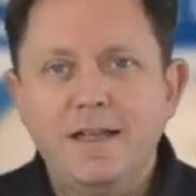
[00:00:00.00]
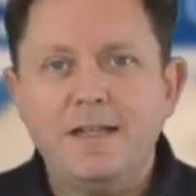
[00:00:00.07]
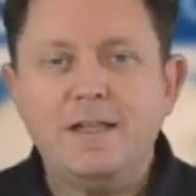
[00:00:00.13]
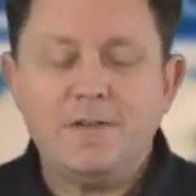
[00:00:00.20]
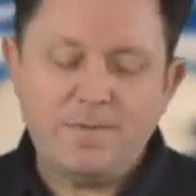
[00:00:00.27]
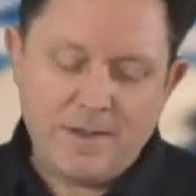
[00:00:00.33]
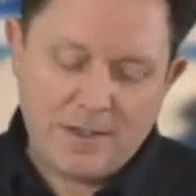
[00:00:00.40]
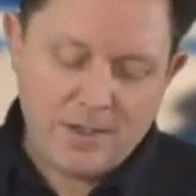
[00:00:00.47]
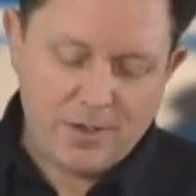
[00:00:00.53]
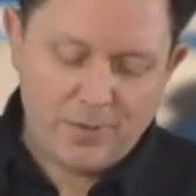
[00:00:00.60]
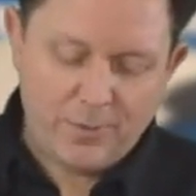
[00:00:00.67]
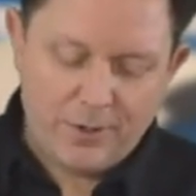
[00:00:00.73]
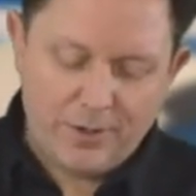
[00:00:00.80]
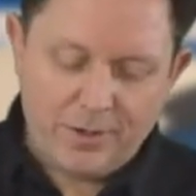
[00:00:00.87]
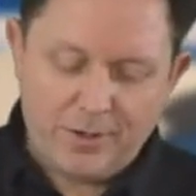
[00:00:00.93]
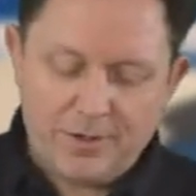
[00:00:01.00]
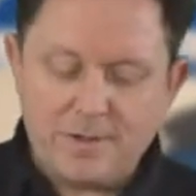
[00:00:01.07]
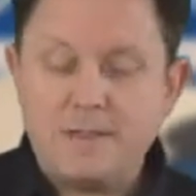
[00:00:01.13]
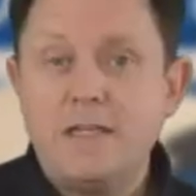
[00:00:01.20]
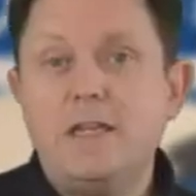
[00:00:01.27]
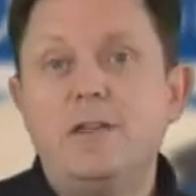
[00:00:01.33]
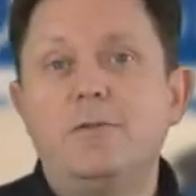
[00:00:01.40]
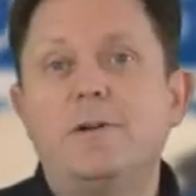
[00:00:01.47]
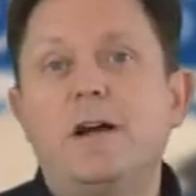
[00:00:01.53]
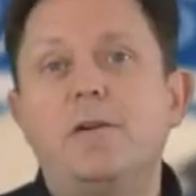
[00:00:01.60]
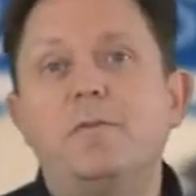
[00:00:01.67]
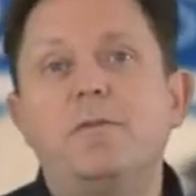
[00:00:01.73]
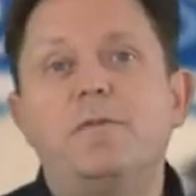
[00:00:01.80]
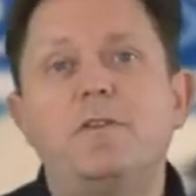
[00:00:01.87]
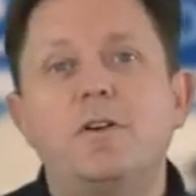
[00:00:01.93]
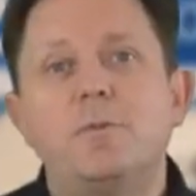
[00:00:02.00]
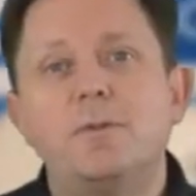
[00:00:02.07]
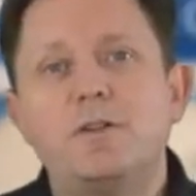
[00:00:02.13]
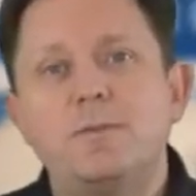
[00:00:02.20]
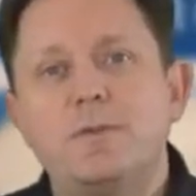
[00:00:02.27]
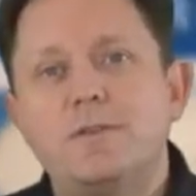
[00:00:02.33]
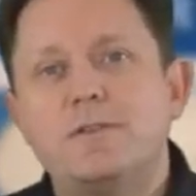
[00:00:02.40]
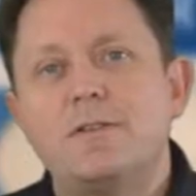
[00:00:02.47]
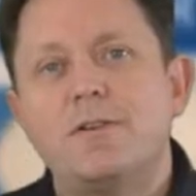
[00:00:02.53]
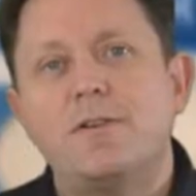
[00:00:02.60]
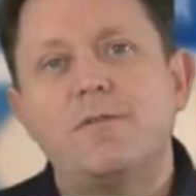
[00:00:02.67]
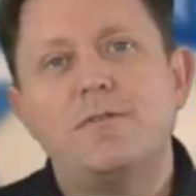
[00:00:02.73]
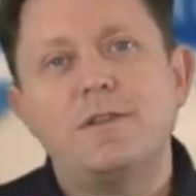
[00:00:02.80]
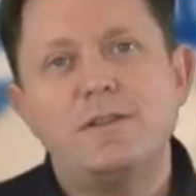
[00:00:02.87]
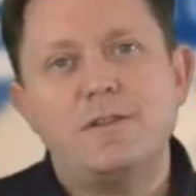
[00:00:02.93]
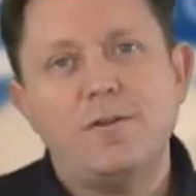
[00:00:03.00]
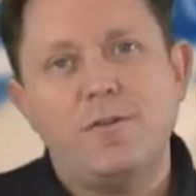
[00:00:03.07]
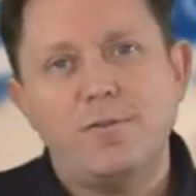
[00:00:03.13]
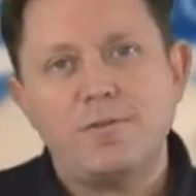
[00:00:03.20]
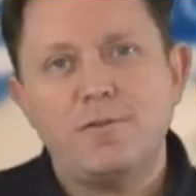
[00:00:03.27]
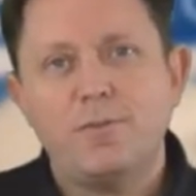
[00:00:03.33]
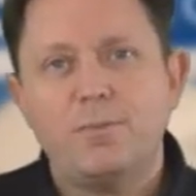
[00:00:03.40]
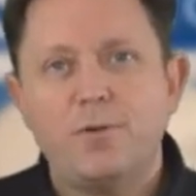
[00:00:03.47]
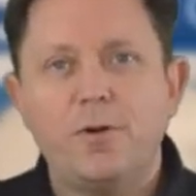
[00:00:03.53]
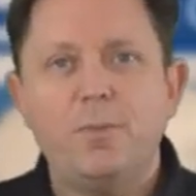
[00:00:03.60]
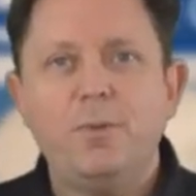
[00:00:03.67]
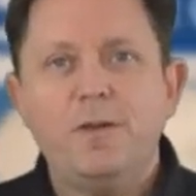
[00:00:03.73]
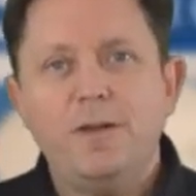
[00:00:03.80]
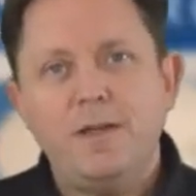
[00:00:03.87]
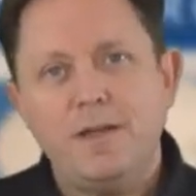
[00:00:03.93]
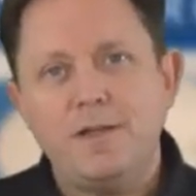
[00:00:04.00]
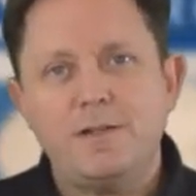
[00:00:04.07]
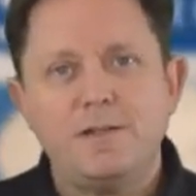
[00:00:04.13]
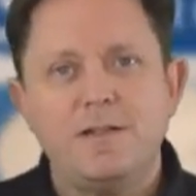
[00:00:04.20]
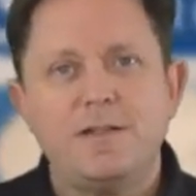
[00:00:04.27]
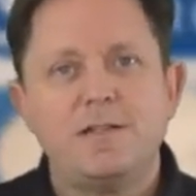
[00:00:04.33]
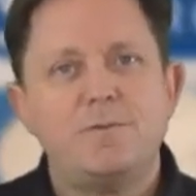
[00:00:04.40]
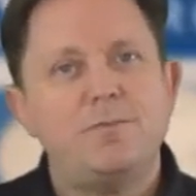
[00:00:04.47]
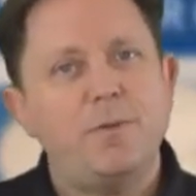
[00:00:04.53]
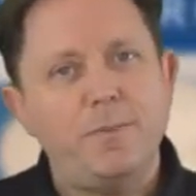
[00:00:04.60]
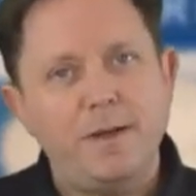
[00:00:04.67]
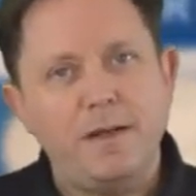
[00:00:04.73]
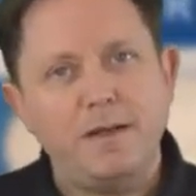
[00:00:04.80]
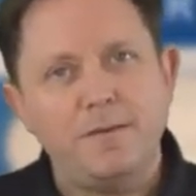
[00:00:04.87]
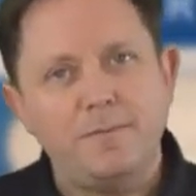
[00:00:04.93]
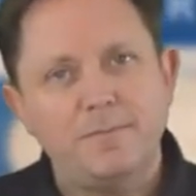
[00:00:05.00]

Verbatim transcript: In this video, we're going to continue our refurbishment of this Autoprop H6 propeller.